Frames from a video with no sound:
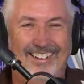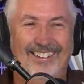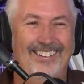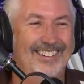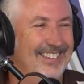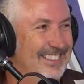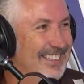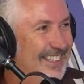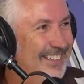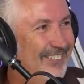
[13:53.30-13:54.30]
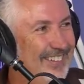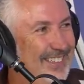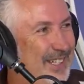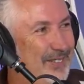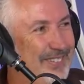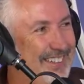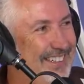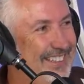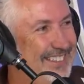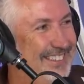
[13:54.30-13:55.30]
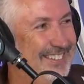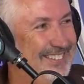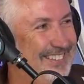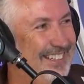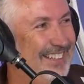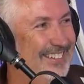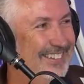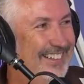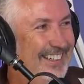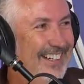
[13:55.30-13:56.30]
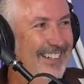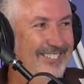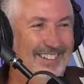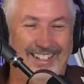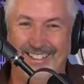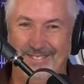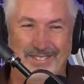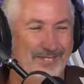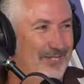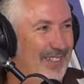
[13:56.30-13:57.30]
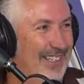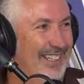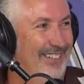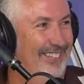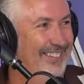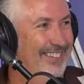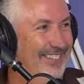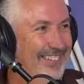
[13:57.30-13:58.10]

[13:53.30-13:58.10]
Honest, one comedian to another. I'm not even fucking with you.